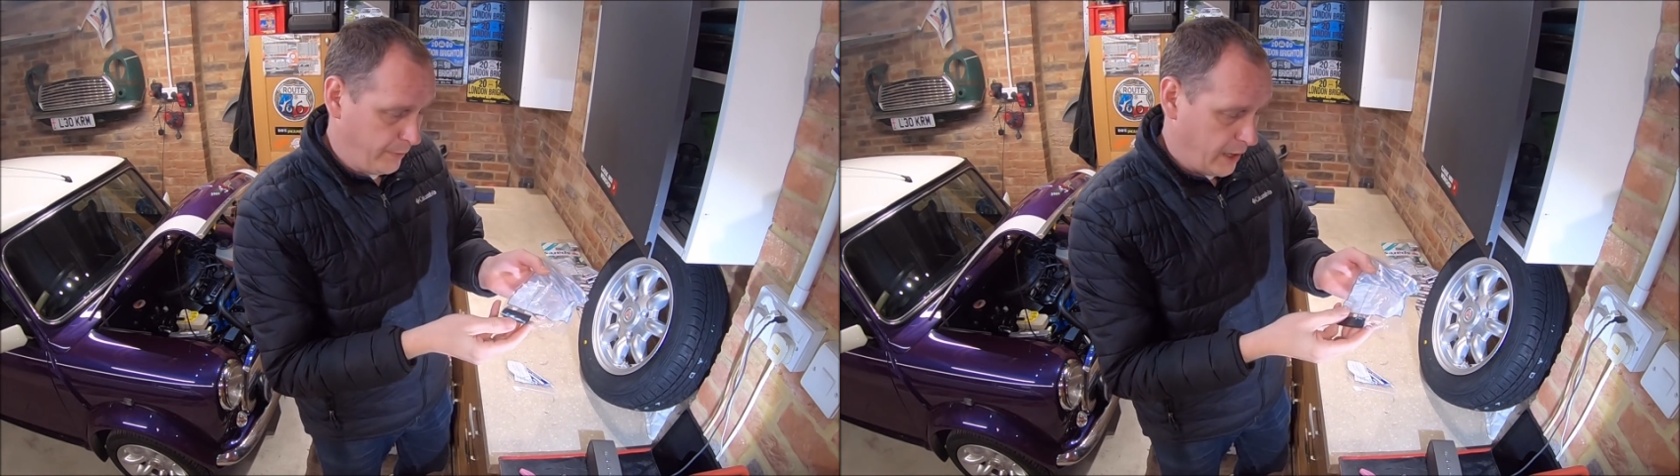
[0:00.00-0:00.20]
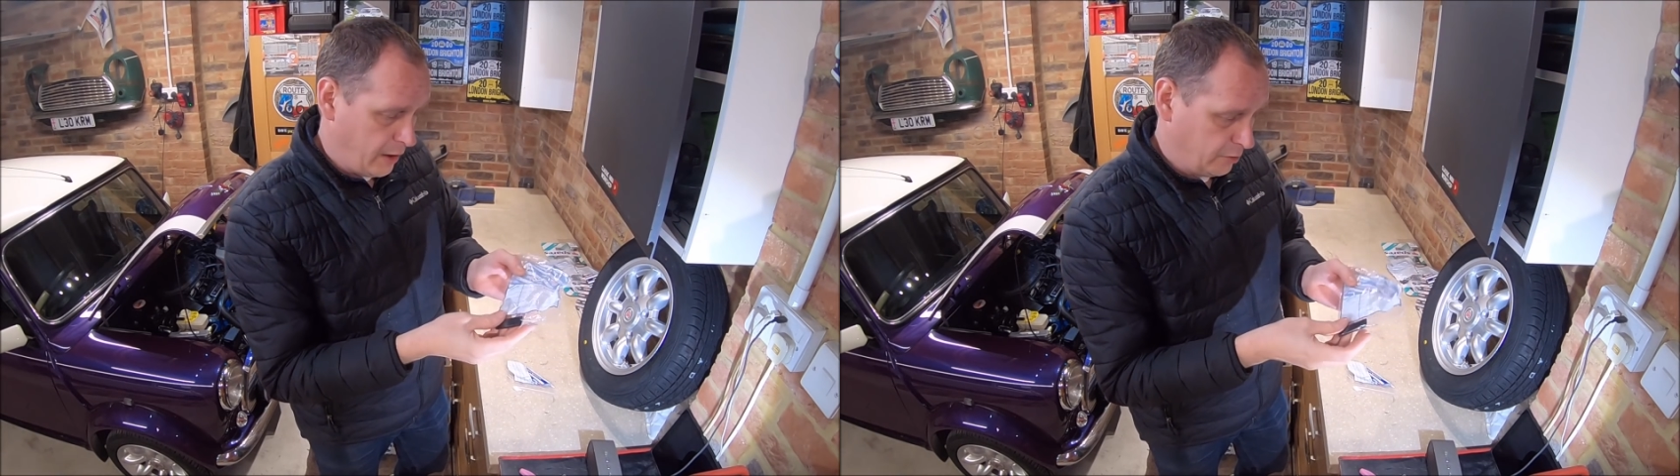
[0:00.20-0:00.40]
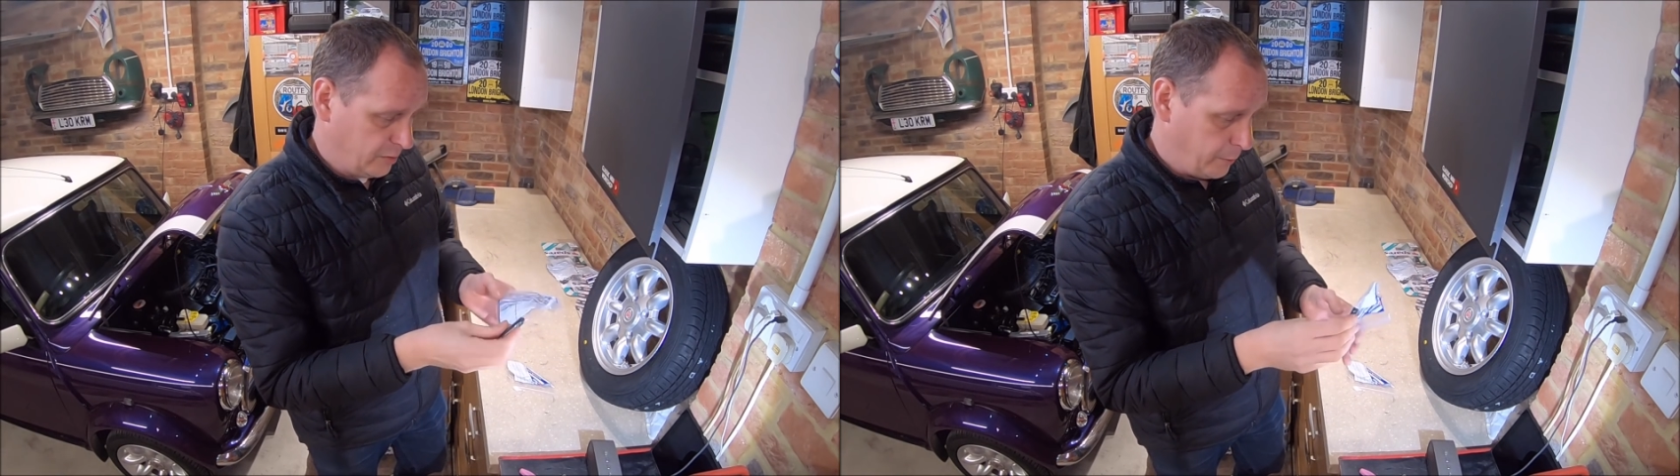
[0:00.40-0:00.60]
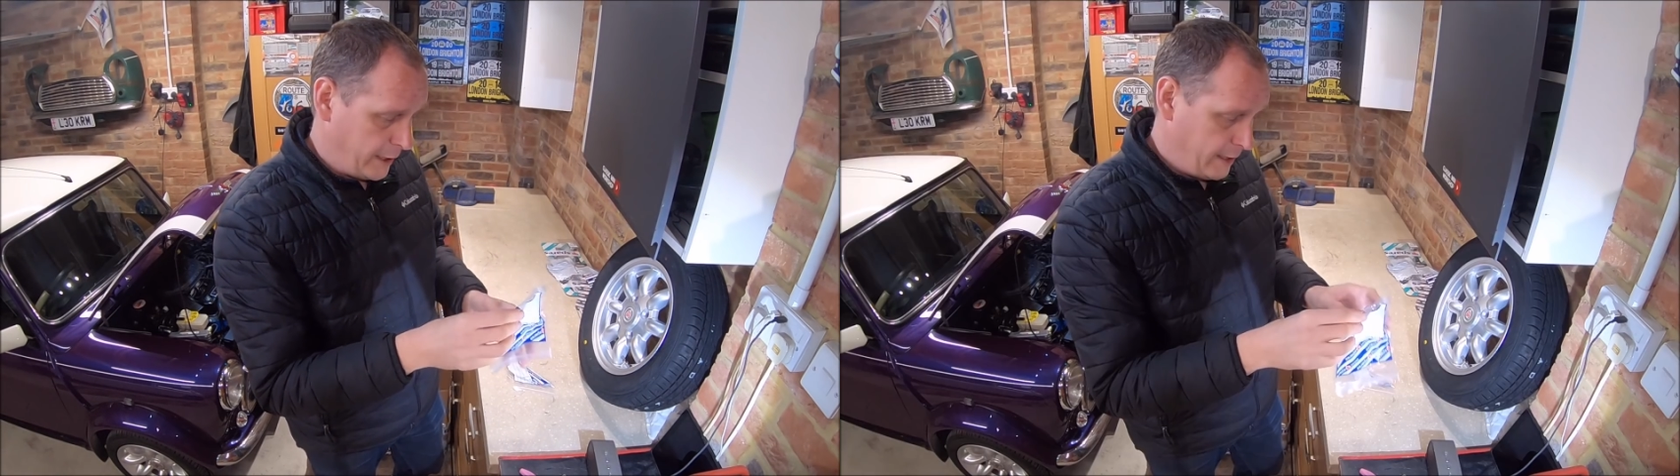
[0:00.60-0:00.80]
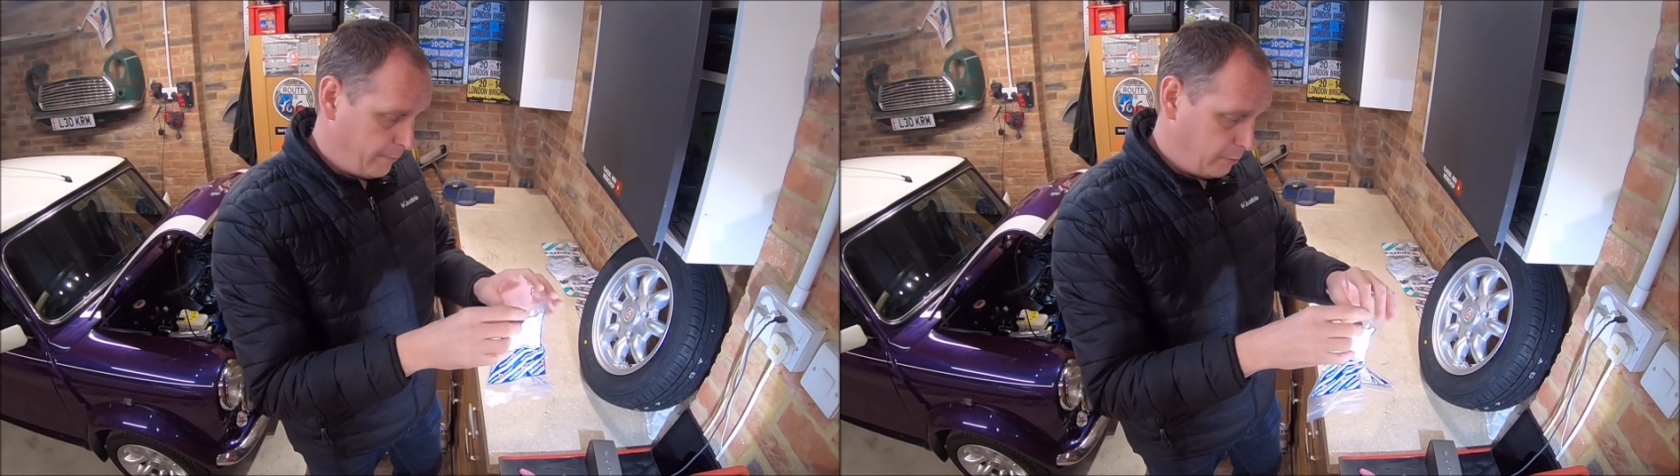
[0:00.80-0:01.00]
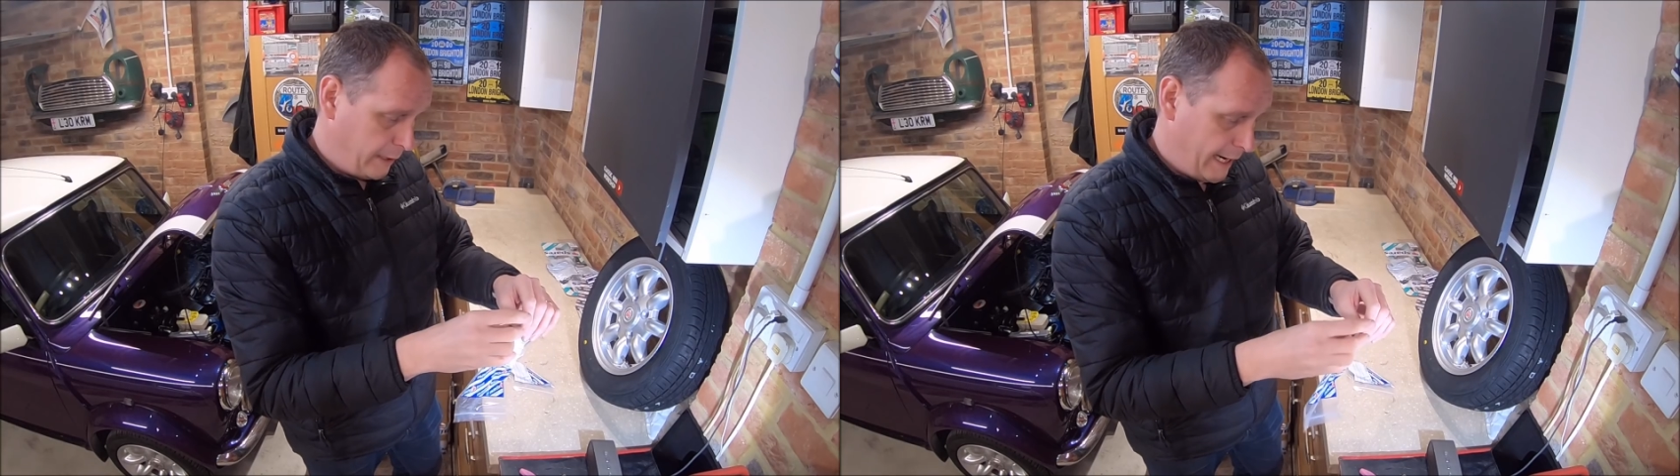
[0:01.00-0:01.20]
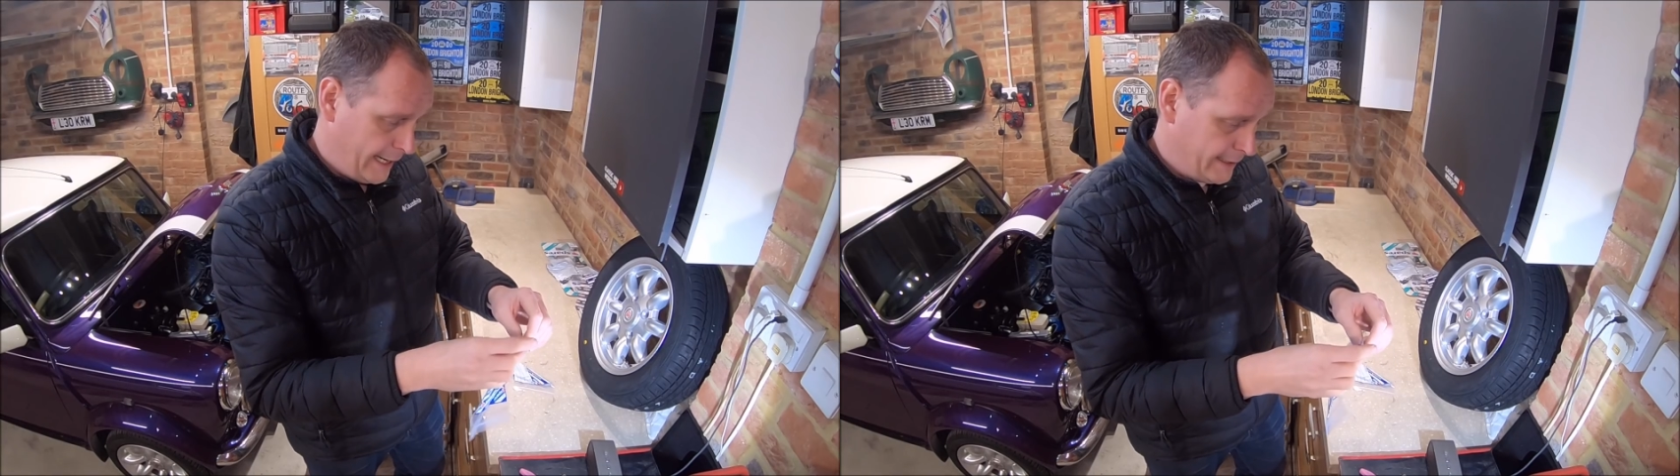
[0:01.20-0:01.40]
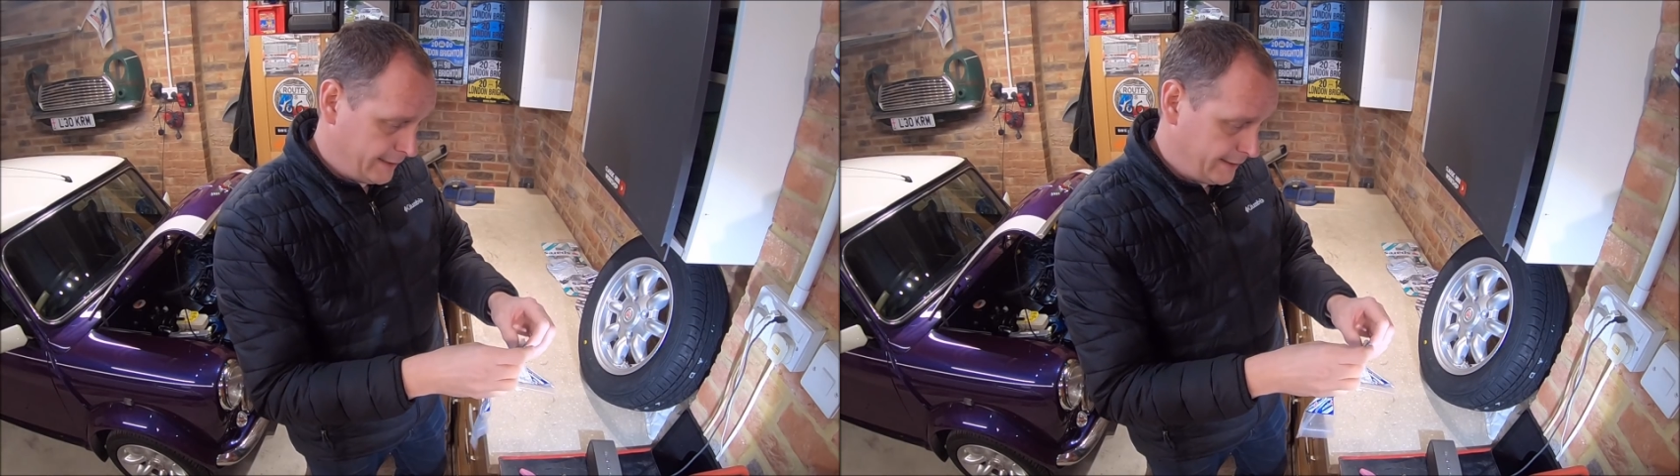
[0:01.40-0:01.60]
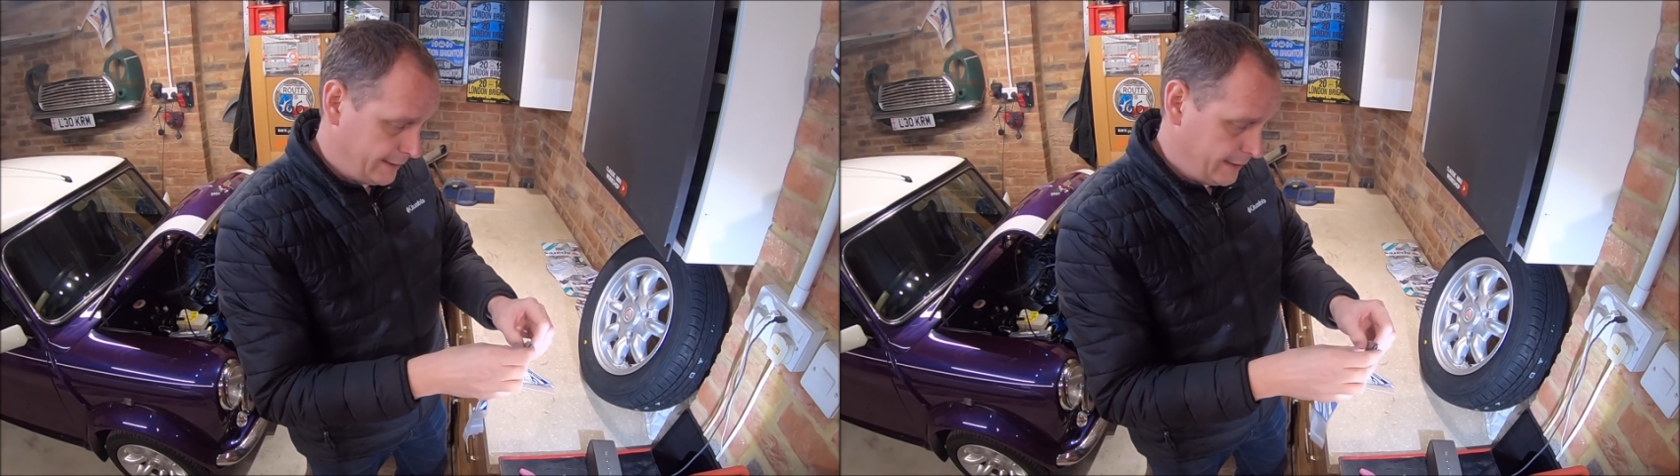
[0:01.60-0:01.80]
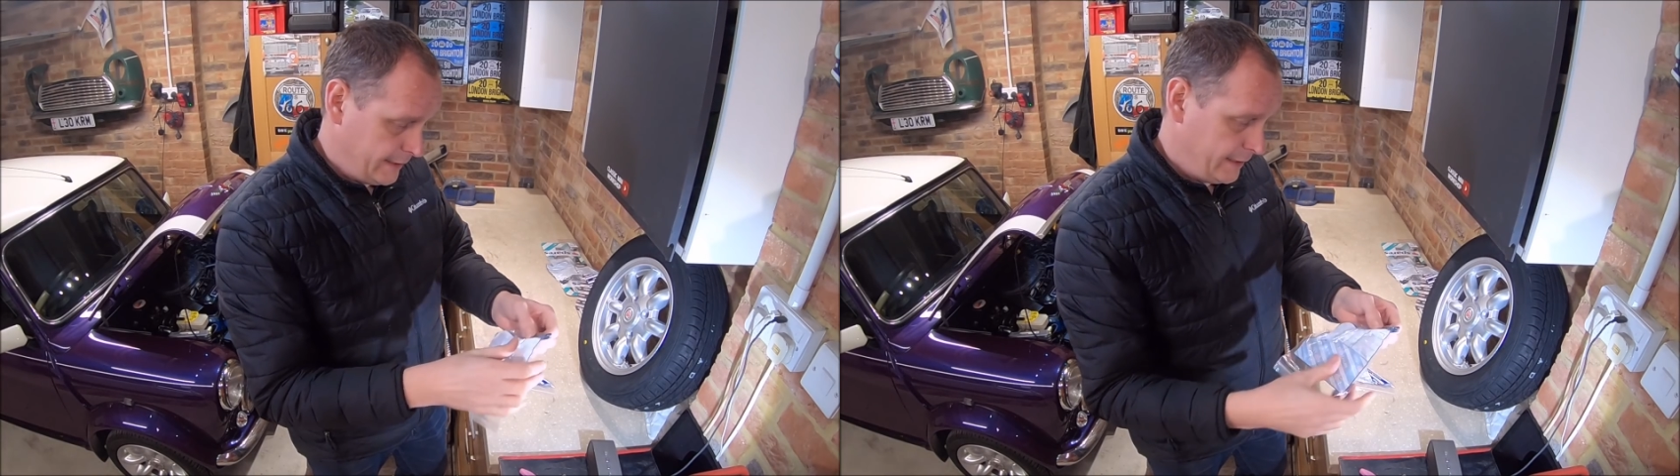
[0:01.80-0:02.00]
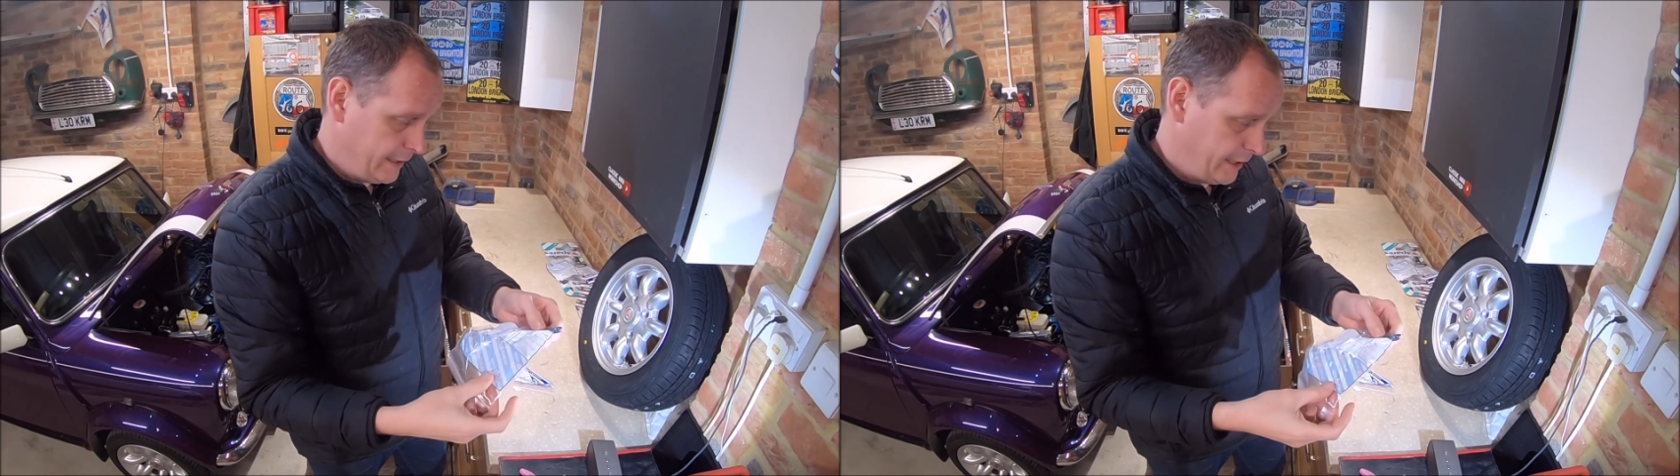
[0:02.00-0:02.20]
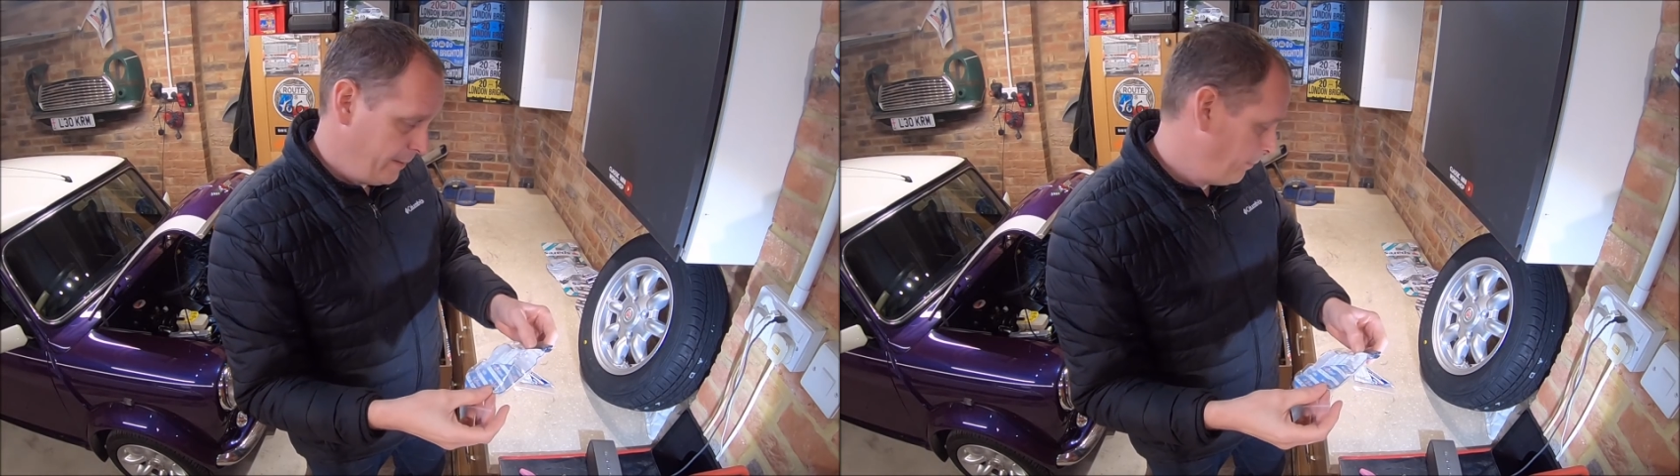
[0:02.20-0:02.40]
I'll spray them from cans and then